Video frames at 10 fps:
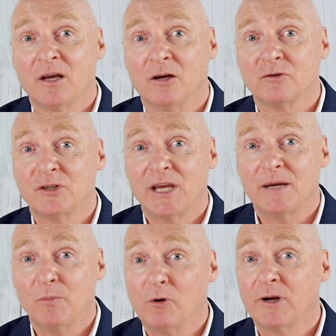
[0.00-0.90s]
I'll share
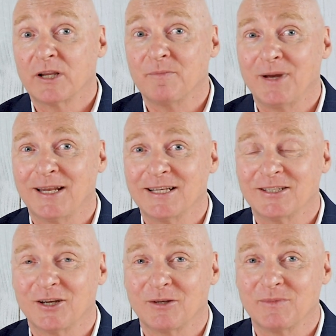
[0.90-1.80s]
more on compelling
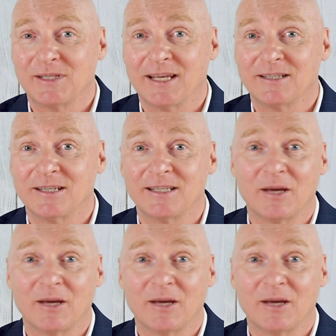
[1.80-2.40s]
circumstances